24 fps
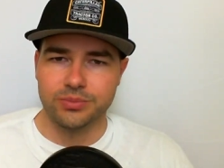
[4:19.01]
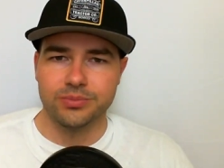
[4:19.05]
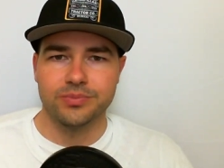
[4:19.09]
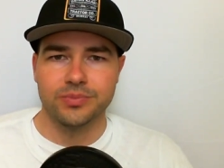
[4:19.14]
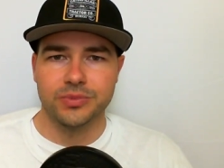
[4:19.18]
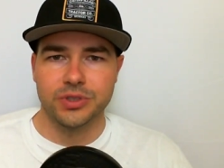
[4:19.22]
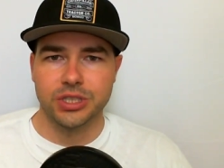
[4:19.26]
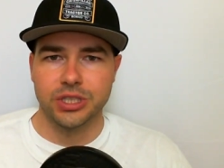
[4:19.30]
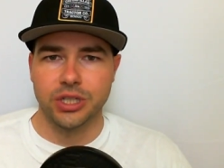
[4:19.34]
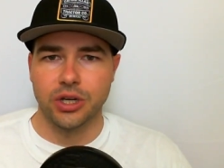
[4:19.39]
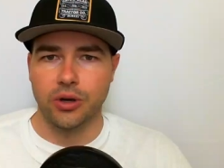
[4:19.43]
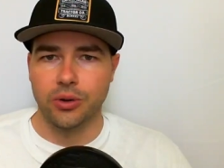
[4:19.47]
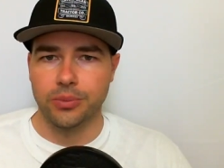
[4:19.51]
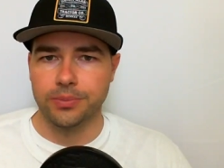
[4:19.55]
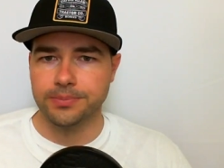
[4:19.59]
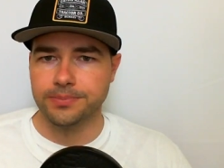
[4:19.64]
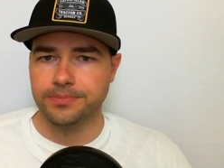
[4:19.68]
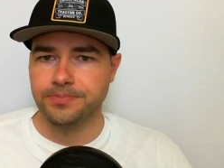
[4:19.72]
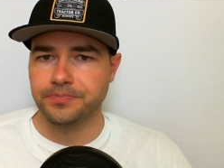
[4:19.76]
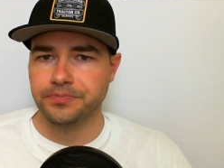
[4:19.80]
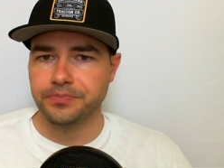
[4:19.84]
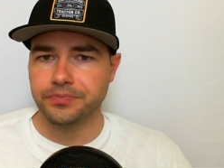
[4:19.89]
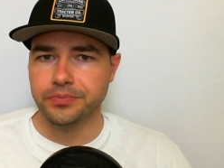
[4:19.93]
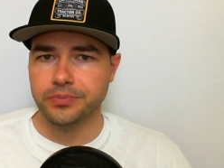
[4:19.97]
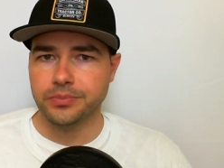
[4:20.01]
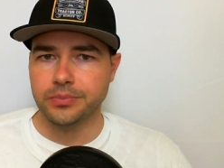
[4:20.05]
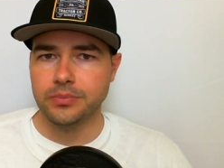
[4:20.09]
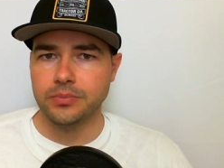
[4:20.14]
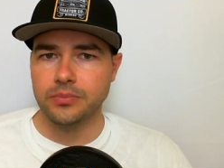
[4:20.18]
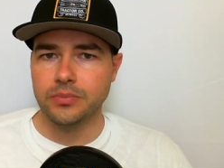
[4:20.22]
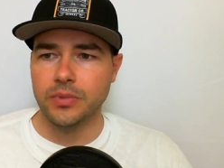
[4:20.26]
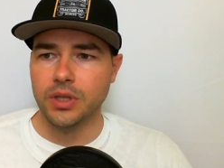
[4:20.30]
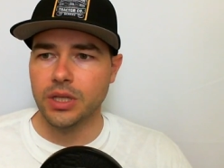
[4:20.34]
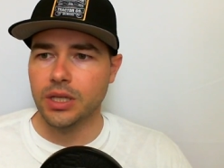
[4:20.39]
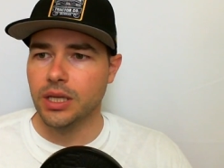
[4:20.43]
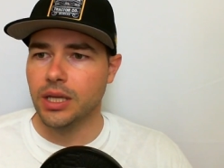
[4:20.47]
So
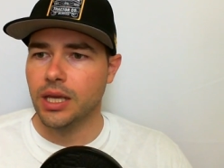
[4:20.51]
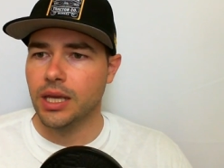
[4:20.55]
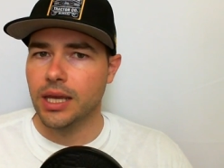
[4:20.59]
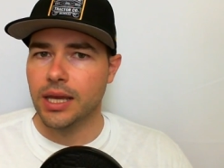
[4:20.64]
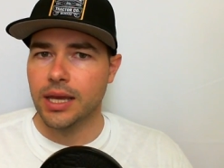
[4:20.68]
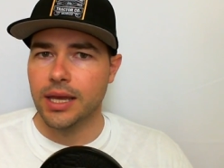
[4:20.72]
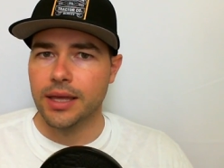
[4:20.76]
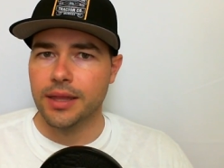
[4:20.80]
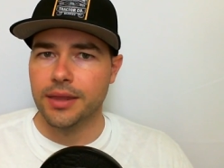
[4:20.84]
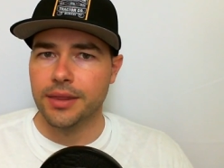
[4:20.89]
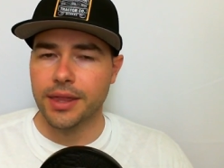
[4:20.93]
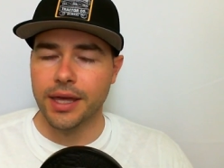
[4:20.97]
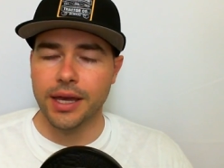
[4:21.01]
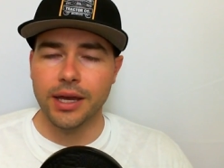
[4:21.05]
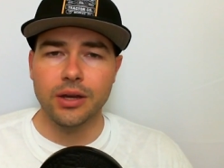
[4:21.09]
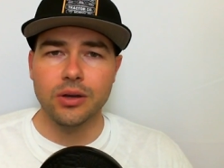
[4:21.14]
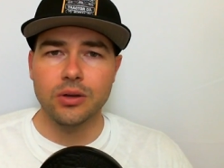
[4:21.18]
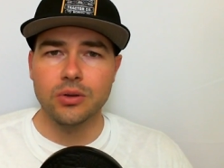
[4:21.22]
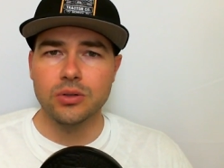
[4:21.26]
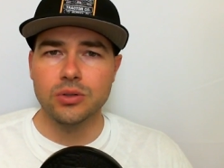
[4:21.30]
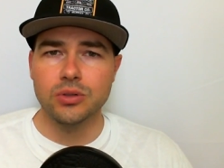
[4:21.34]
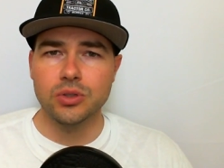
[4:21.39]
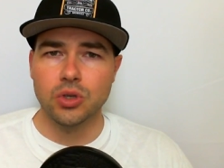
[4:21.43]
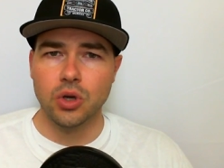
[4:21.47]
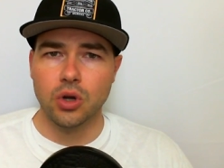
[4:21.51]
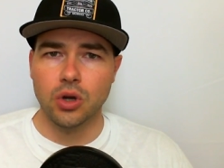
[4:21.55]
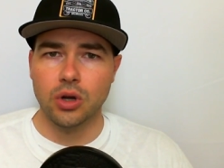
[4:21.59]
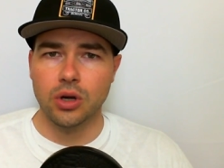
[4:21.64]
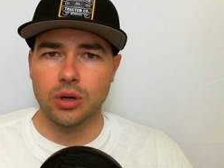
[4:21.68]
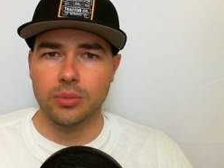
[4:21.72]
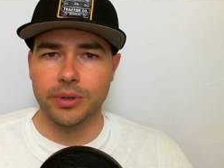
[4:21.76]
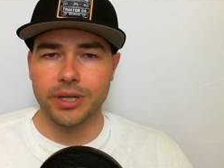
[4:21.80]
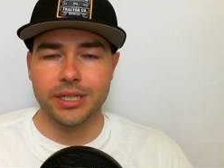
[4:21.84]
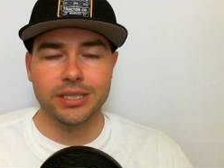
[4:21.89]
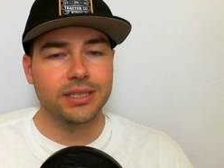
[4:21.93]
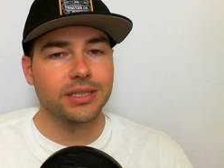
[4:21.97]
those are
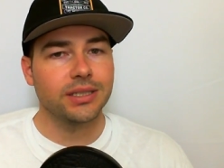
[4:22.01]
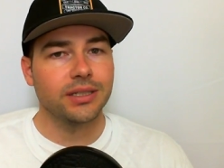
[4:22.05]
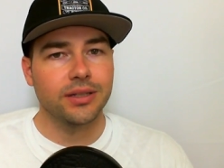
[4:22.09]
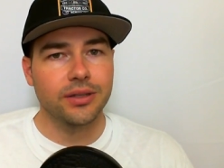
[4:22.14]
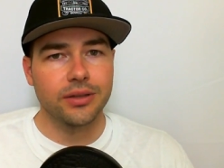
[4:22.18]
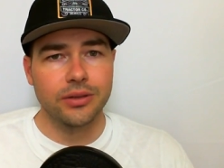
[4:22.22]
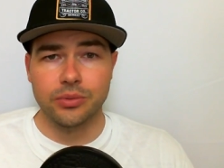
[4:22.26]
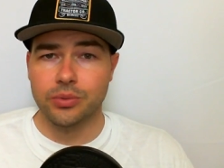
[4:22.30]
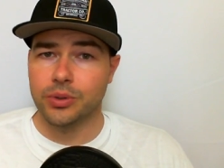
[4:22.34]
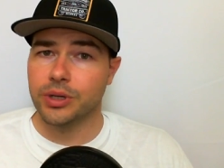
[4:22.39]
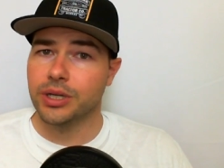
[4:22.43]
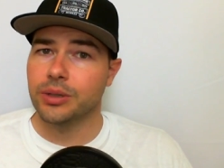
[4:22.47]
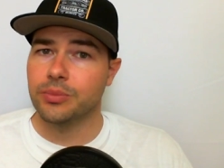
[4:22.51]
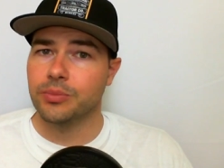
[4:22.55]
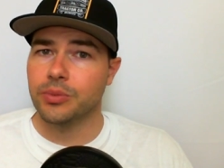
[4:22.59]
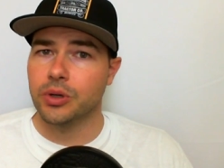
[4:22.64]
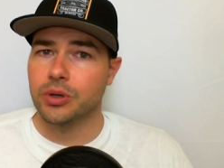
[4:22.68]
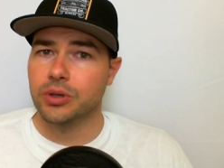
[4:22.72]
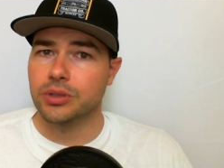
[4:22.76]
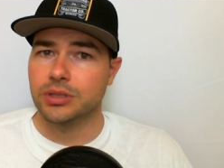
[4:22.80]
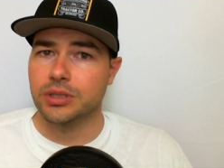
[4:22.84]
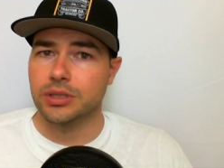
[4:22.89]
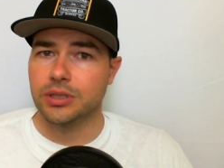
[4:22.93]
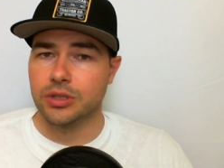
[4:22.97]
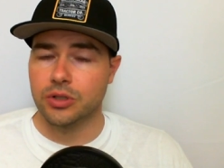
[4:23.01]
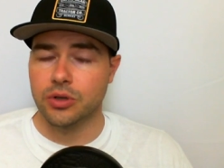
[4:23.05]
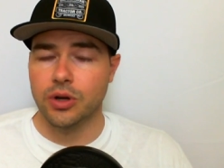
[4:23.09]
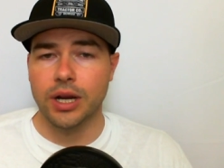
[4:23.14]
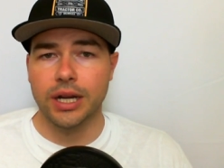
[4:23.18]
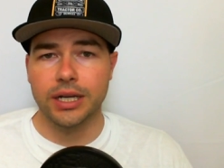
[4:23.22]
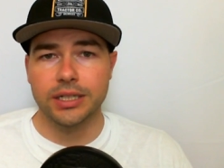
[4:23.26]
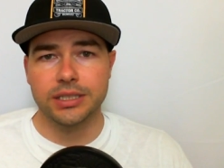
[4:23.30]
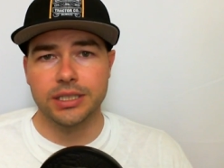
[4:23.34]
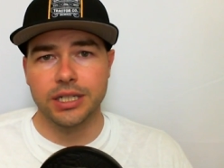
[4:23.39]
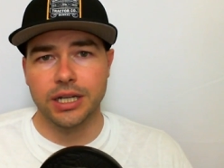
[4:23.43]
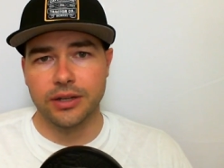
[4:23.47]
basically the three components of the
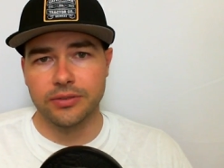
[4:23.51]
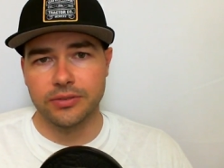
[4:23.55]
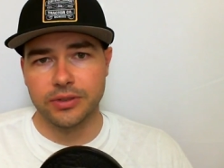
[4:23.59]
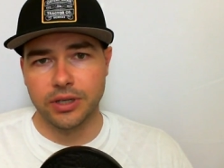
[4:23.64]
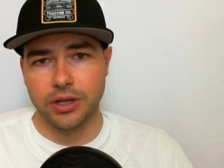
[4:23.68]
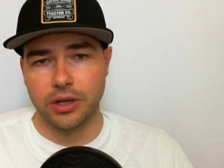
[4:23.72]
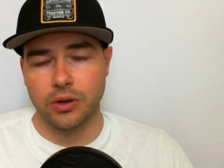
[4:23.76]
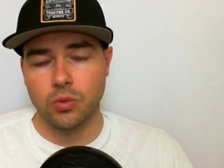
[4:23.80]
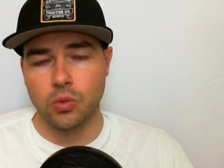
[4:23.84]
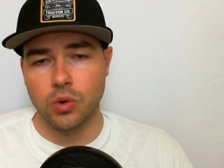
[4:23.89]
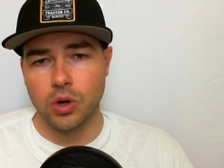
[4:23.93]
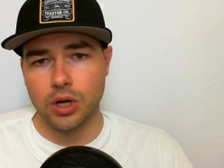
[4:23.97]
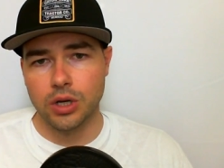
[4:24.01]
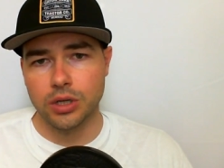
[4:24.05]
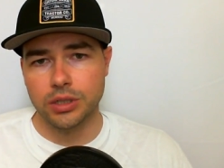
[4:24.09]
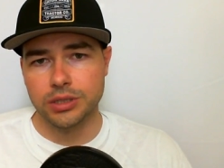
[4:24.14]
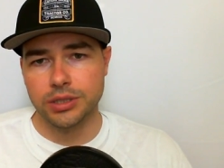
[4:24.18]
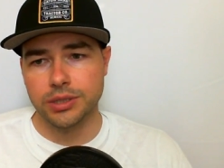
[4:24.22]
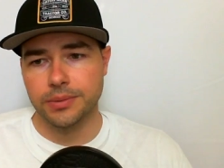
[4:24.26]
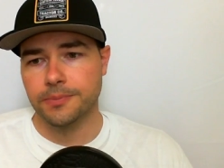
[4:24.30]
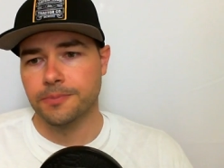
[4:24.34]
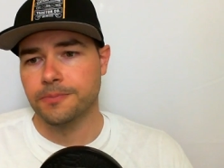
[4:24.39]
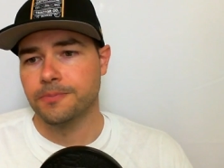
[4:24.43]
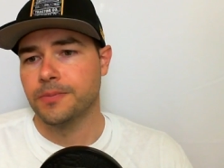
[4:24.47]
crankshaft, how it works.